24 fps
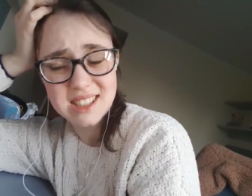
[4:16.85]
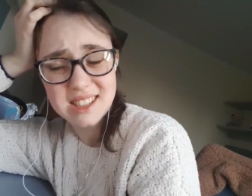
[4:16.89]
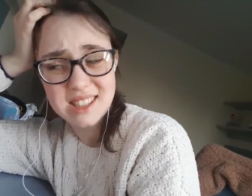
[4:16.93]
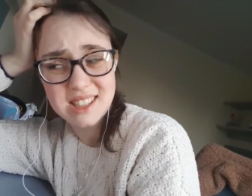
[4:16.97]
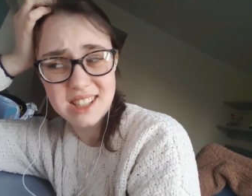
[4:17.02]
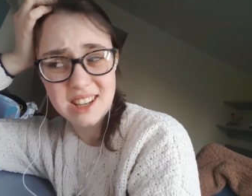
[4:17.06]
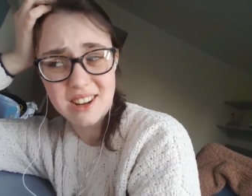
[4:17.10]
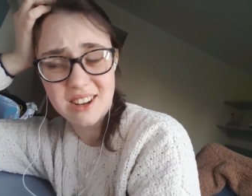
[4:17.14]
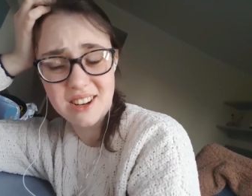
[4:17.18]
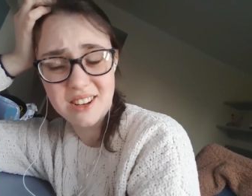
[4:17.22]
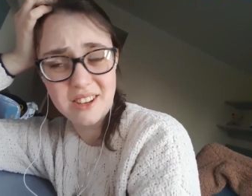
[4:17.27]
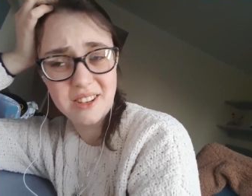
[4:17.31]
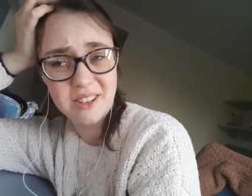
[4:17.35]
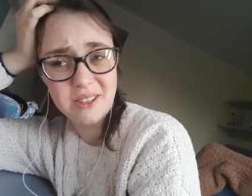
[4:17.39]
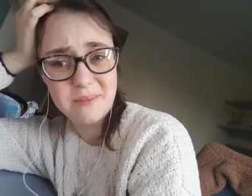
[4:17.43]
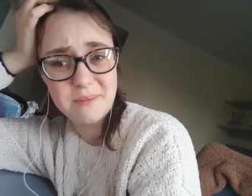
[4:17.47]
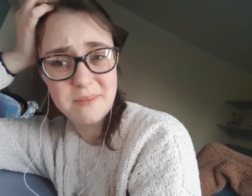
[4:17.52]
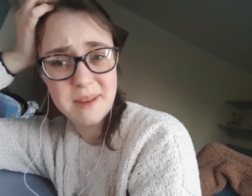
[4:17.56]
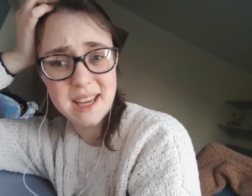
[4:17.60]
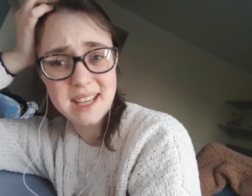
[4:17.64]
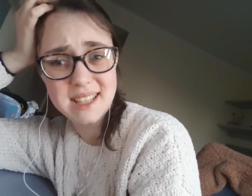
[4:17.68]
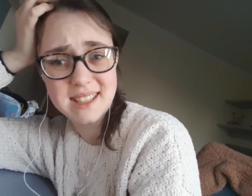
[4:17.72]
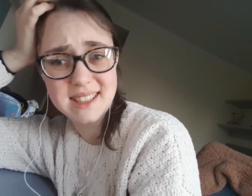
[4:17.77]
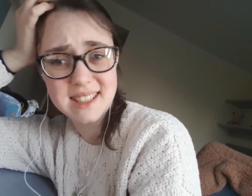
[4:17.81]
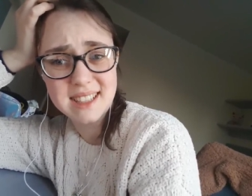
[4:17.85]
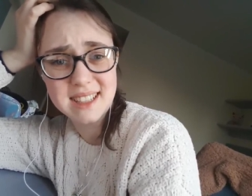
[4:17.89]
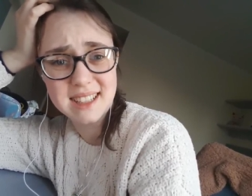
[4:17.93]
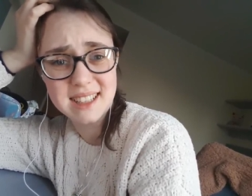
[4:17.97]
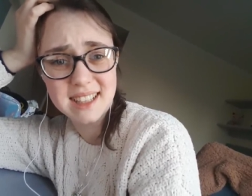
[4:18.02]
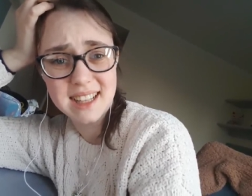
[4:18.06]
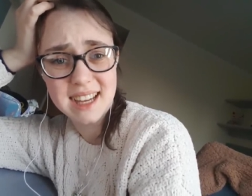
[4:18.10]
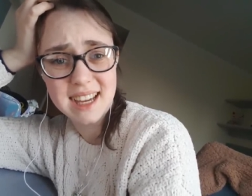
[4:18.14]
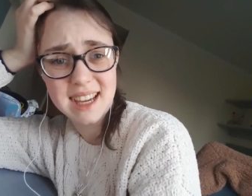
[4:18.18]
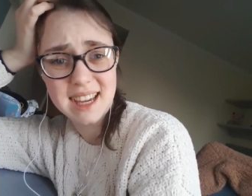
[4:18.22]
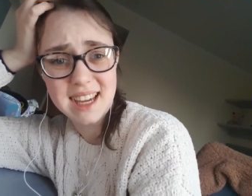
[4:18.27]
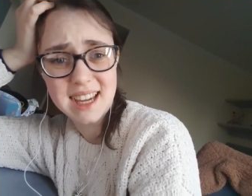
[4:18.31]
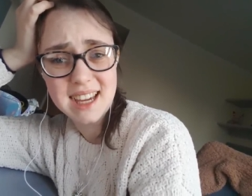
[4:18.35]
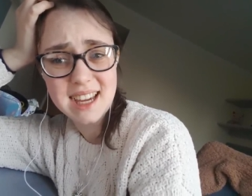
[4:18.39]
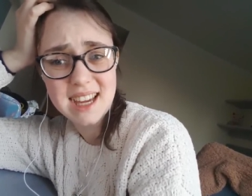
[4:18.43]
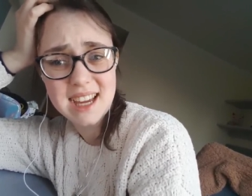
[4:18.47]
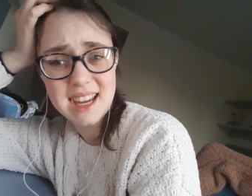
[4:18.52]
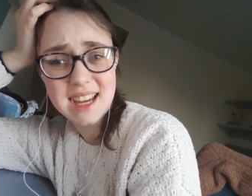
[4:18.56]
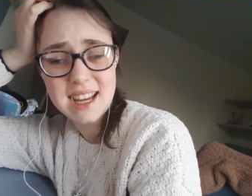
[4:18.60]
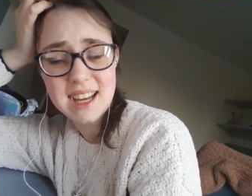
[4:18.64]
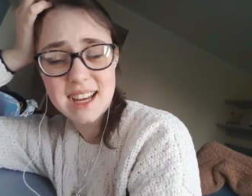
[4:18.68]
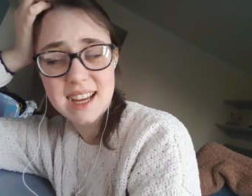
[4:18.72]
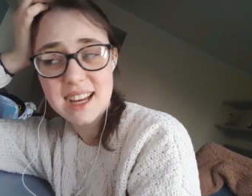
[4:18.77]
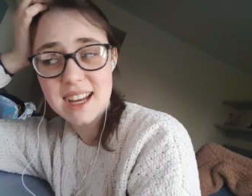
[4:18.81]
So basically,
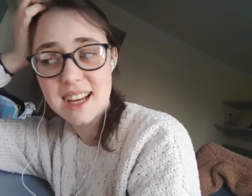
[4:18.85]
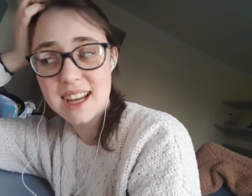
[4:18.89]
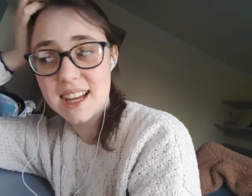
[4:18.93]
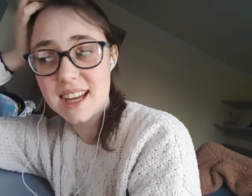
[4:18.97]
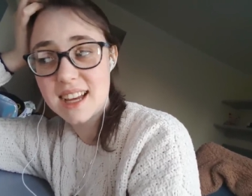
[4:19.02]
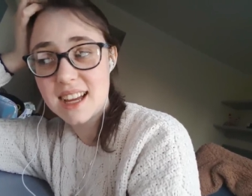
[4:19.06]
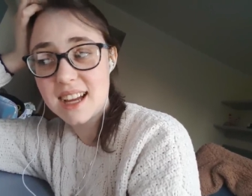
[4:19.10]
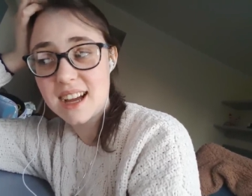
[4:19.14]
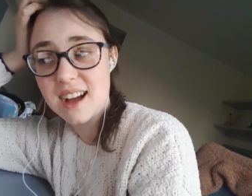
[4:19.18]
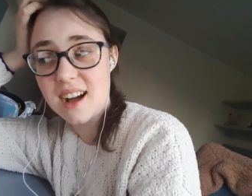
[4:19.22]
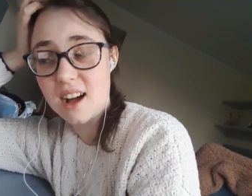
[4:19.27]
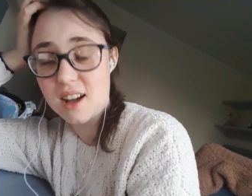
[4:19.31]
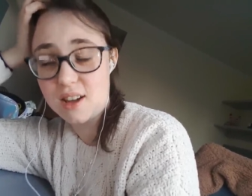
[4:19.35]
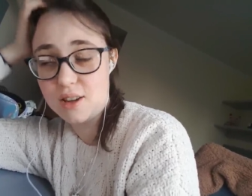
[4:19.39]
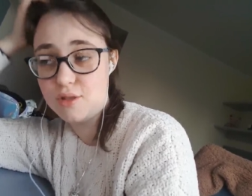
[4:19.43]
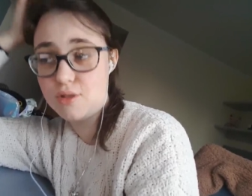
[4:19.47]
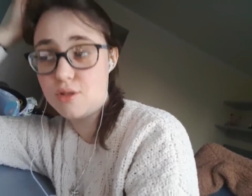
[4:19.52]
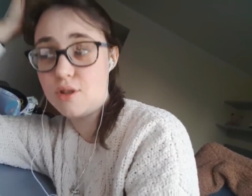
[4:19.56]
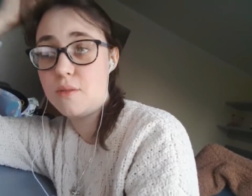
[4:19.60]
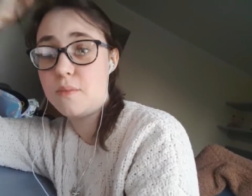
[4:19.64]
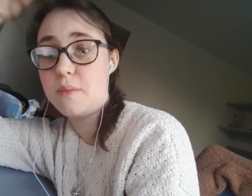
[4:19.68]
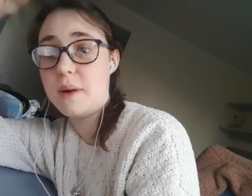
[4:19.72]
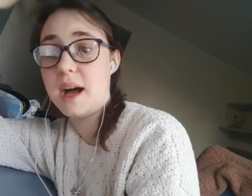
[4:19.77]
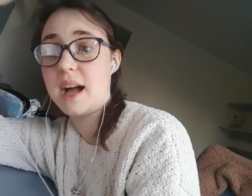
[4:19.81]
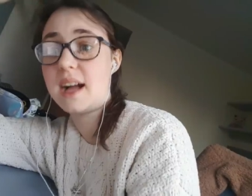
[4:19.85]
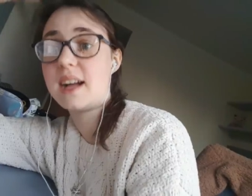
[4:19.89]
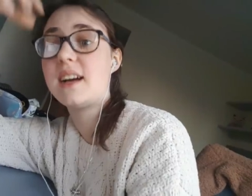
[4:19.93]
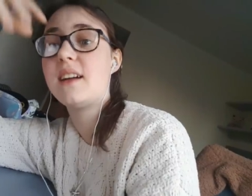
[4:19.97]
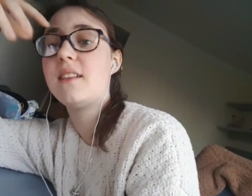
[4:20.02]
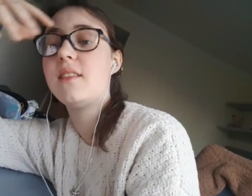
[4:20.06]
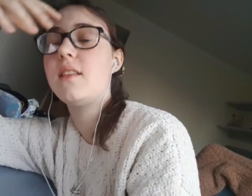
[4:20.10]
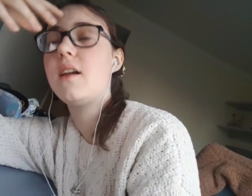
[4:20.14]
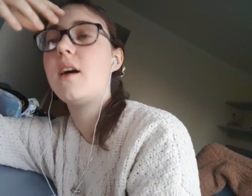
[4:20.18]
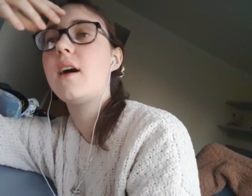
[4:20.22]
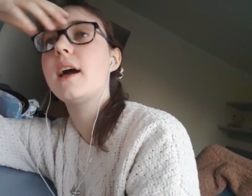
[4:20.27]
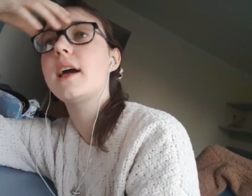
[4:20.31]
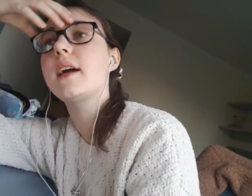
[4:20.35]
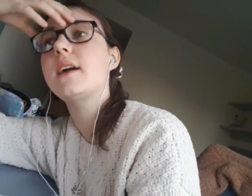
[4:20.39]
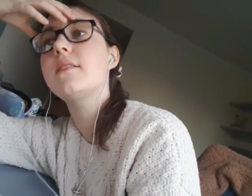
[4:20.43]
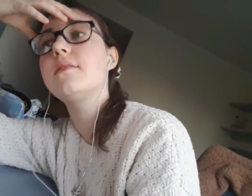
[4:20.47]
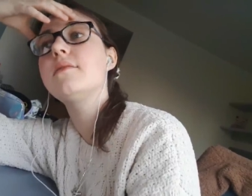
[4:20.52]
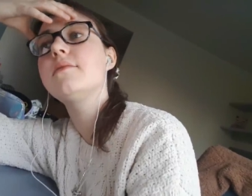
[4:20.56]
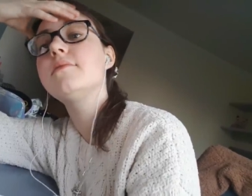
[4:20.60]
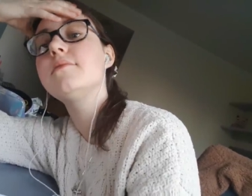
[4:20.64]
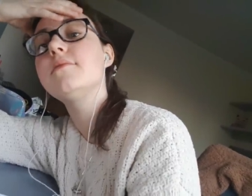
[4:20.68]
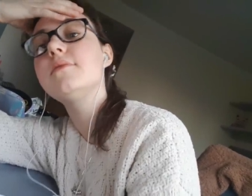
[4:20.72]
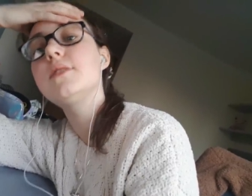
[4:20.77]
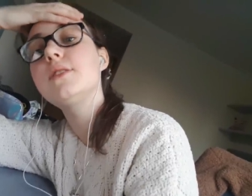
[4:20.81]
I got back at like
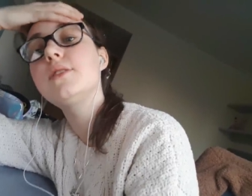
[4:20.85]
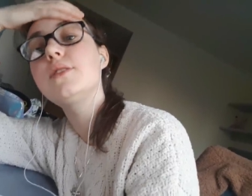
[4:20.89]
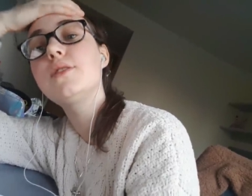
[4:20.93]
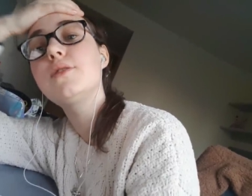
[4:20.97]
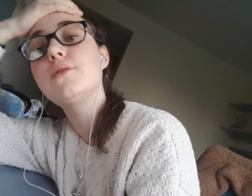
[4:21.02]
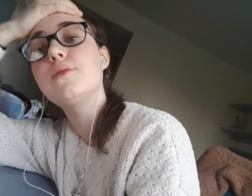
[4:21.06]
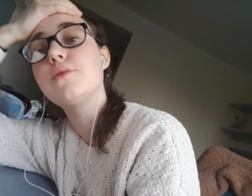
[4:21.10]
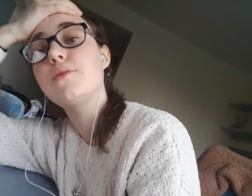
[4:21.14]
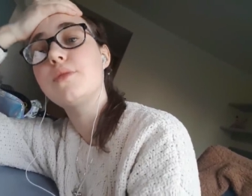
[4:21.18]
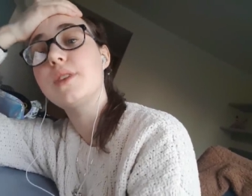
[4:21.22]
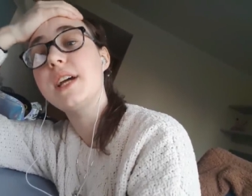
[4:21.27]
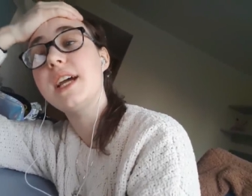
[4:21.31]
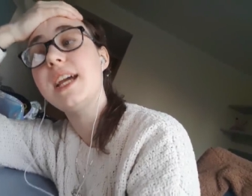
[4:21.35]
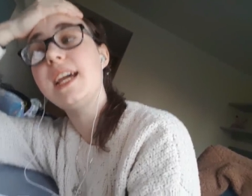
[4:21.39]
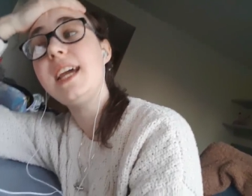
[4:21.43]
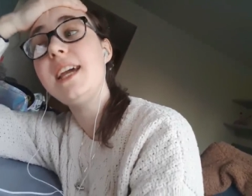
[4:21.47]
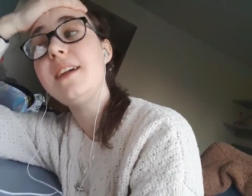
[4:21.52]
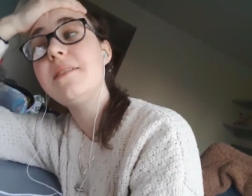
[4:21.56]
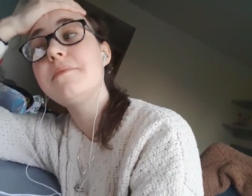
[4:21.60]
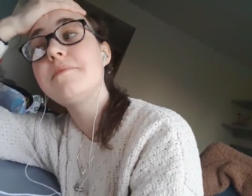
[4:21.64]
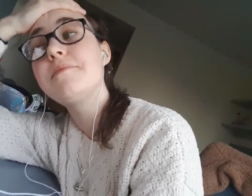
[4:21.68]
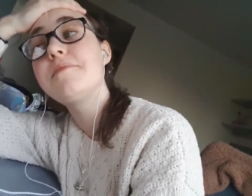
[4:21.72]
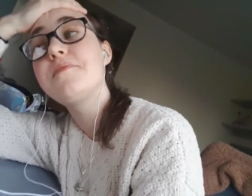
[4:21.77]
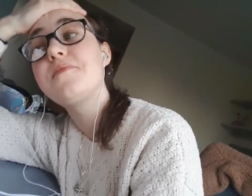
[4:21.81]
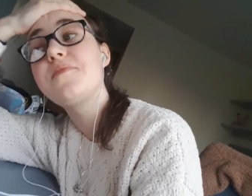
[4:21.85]
three.